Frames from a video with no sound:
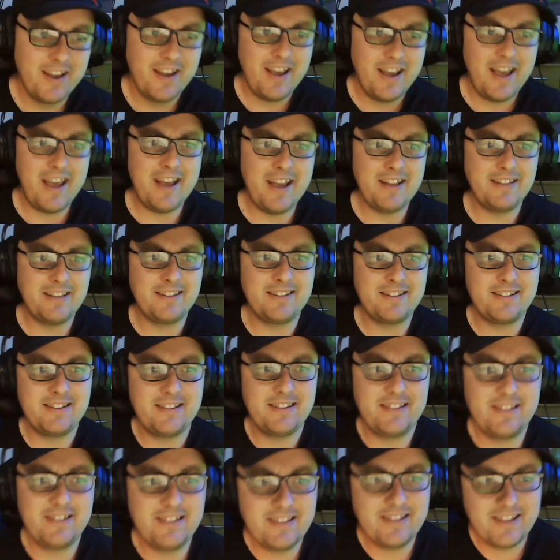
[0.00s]
it's
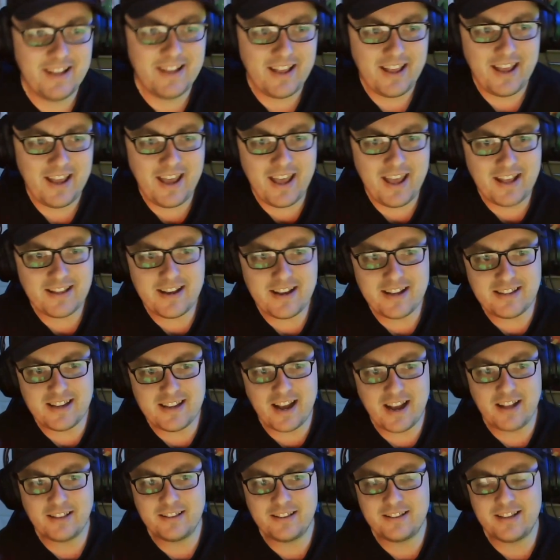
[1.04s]

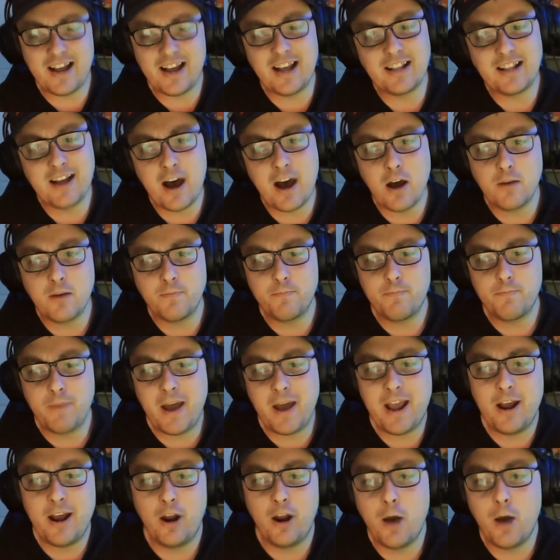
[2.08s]
that I'd
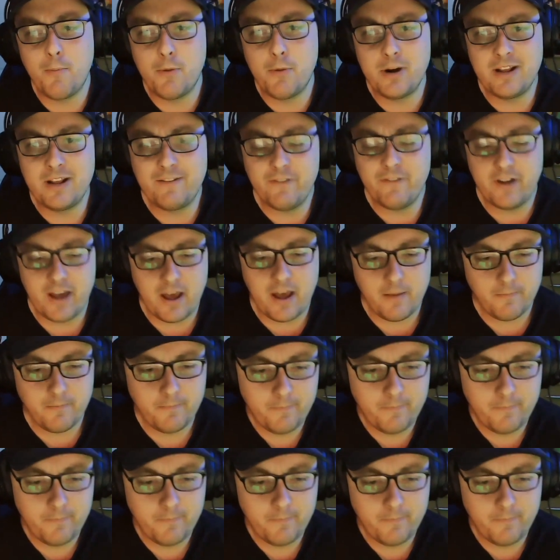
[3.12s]
pay a lot of money for that.